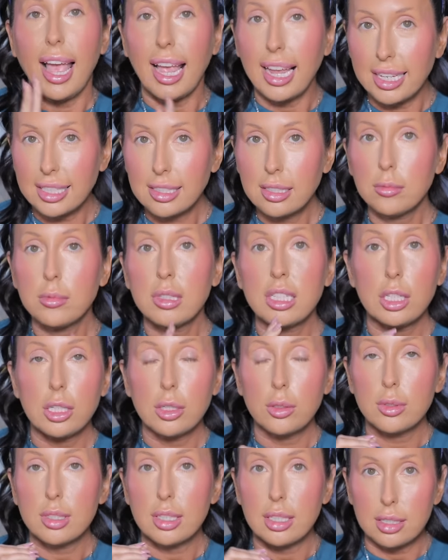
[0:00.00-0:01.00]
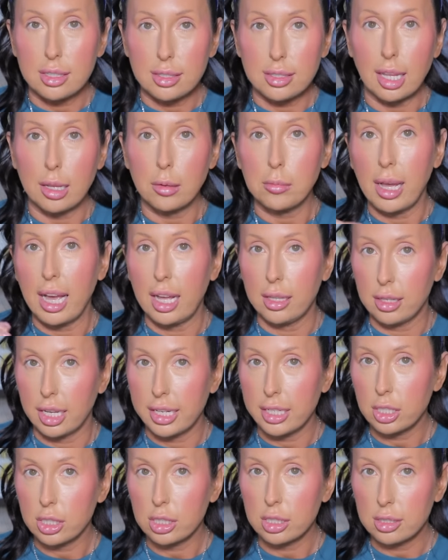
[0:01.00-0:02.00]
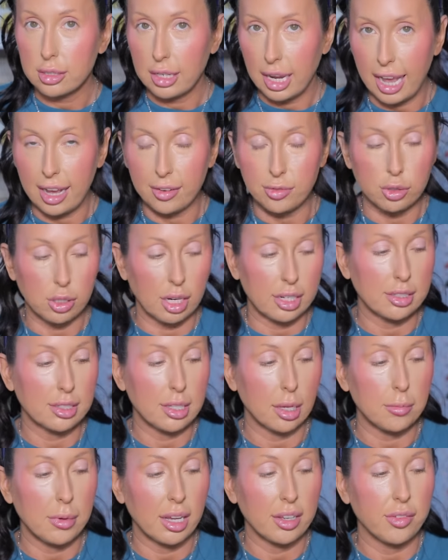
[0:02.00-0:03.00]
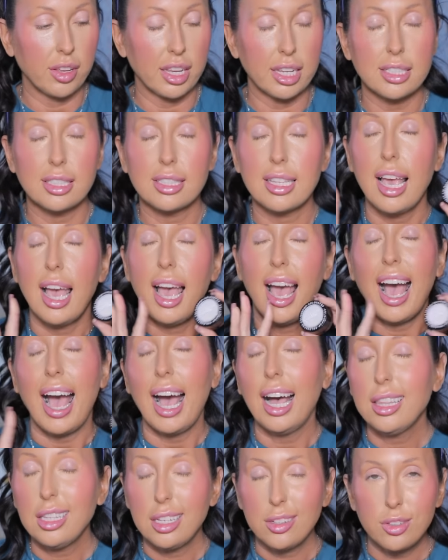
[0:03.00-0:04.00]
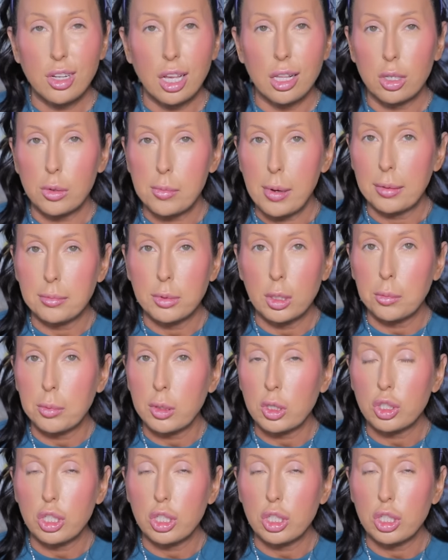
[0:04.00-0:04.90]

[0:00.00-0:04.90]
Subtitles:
And I'm going to use this same highlighter after I set my face. I love ColourPop Super